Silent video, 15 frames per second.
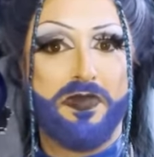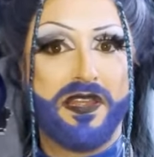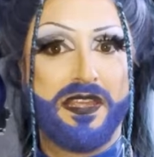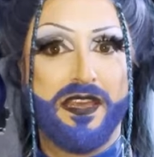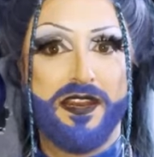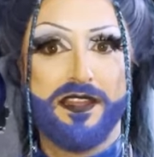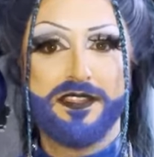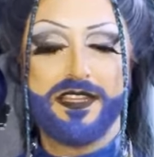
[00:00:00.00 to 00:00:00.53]

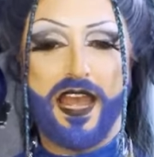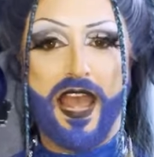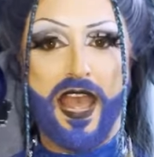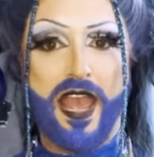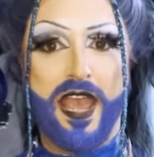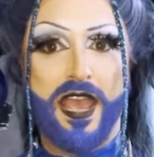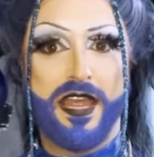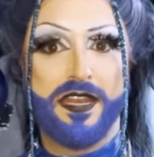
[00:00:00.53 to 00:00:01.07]
beginning to
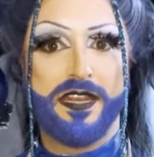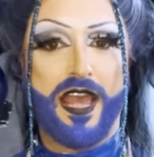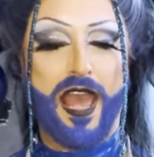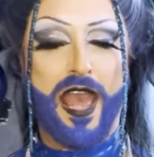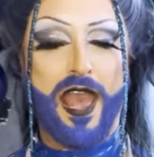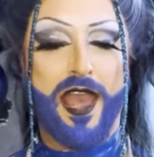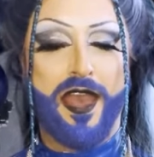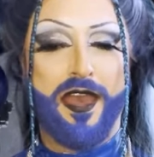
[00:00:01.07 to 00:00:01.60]
end,
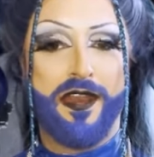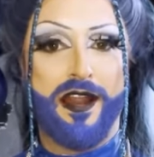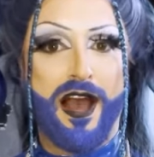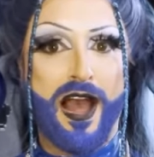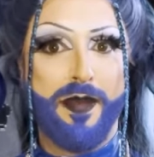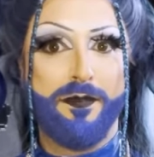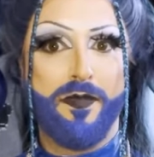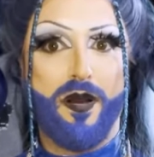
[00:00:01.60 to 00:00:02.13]
and
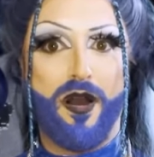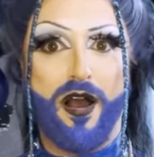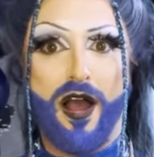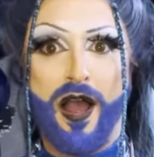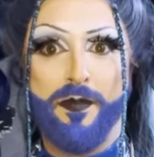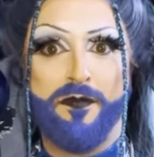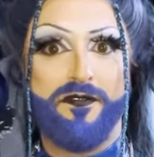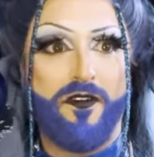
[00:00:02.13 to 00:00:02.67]
I'm
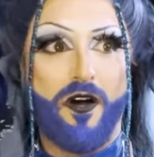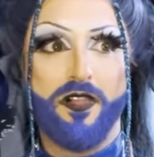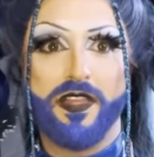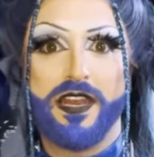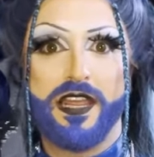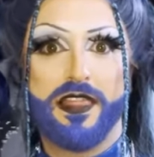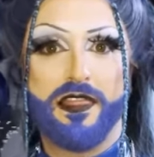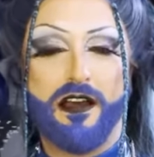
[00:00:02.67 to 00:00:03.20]
I'm
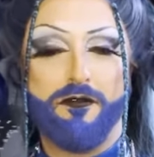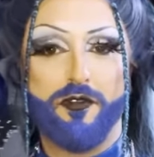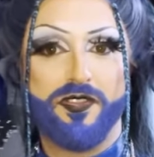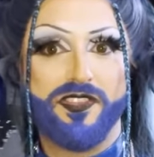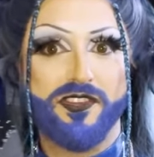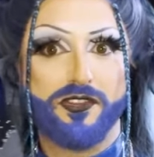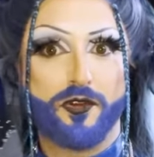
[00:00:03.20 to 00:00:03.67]
falling in love with this